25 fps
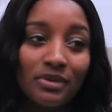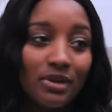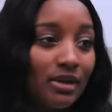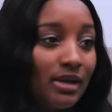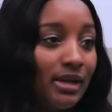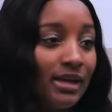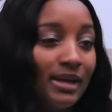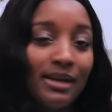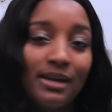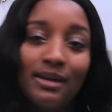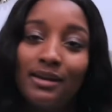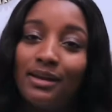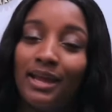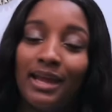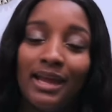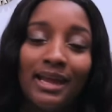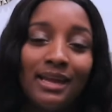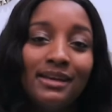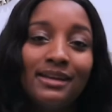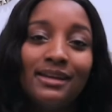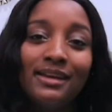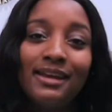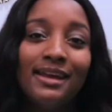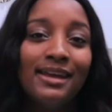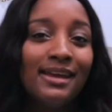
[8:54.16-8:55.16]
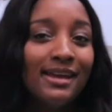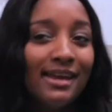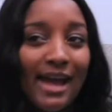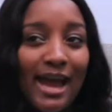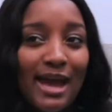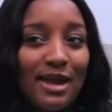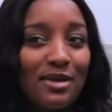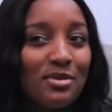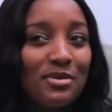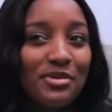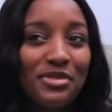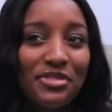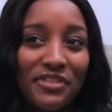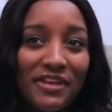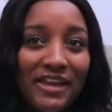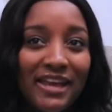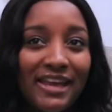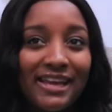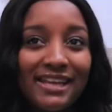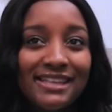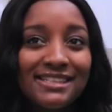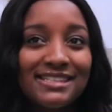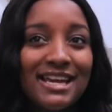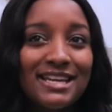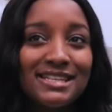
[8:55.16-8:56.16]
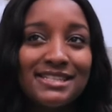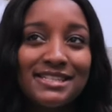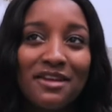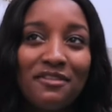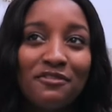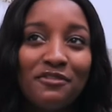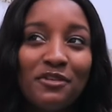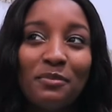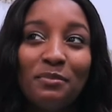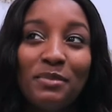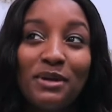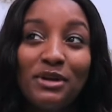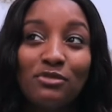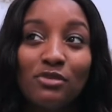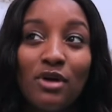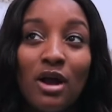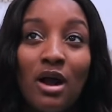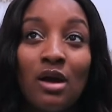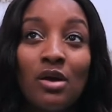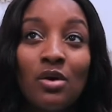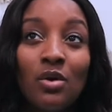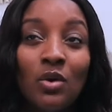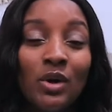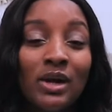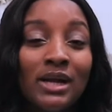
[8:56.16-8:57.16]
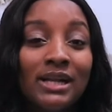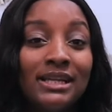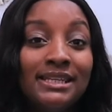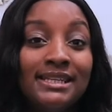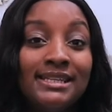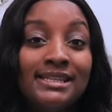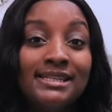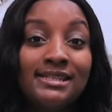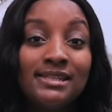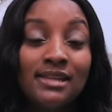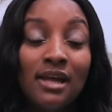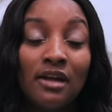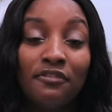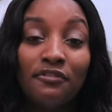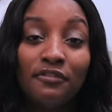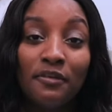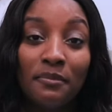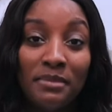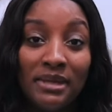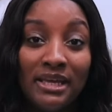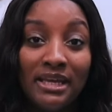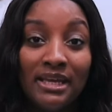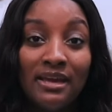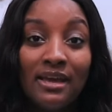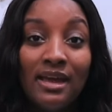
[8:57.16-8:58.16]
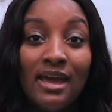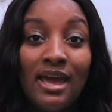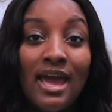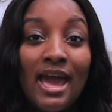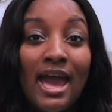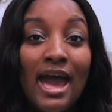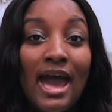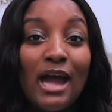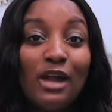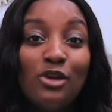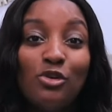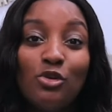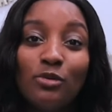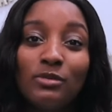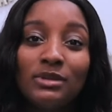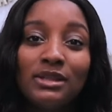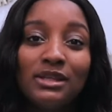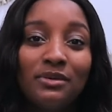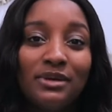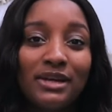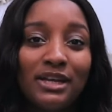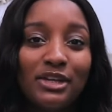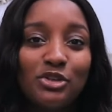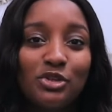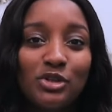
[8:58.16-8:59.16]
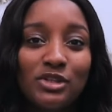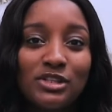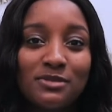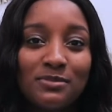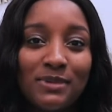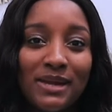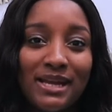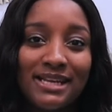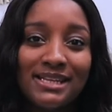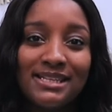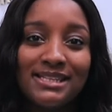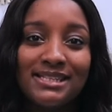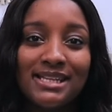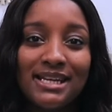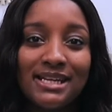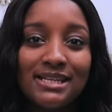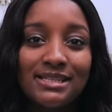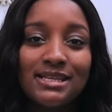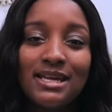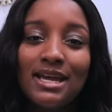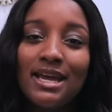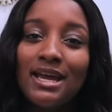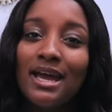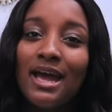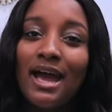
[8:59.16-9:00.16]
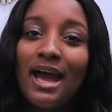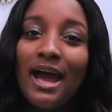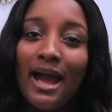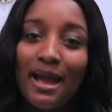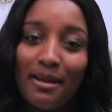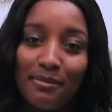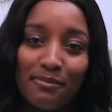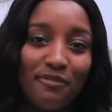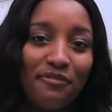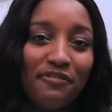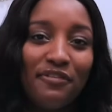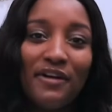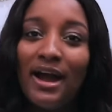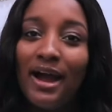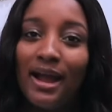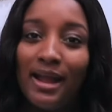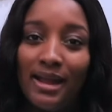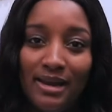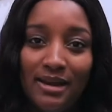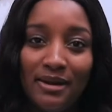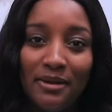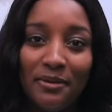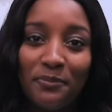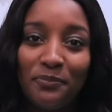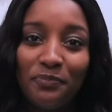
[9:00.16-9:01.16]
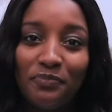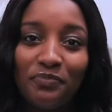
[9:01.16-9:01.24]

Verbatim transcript: It, it, I don't think it has ever been wrong, or at least not for me. And normally when I trust my instinct, I'm fine.